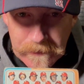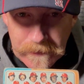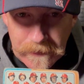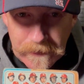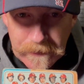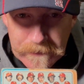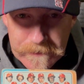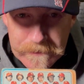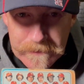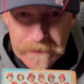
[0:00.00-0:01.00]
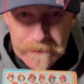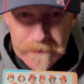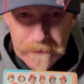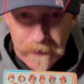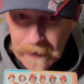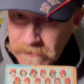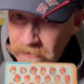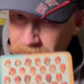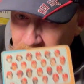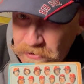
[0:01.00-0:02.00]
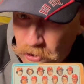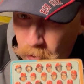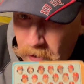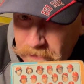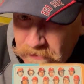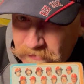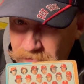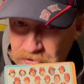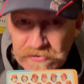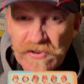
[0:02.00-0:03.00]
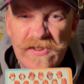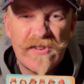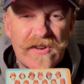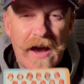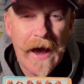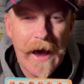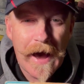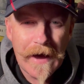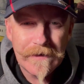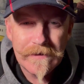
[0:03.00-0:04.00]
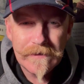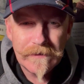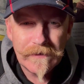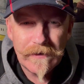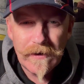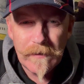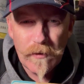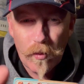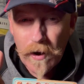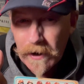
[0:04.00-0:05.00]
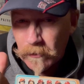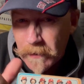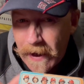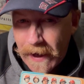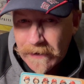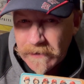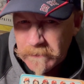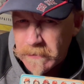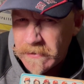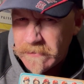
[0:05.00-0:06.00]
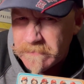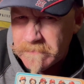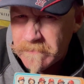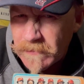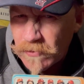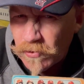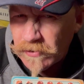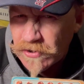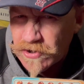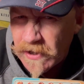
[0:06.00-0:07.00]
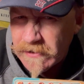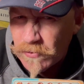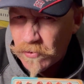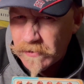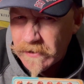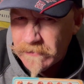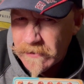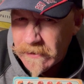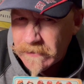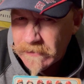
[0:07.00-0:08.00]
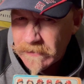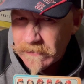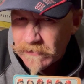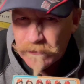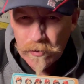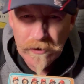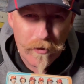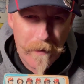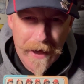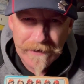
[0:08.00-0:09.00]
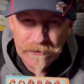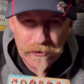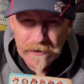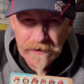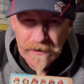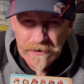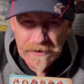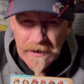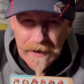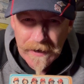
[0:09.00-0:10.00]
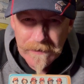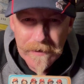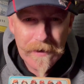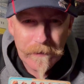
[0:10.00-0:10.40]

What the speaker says: And I did a video on this, just on this card, a while back. Maybe early January, I think. So if you want to go back and look at it, you can.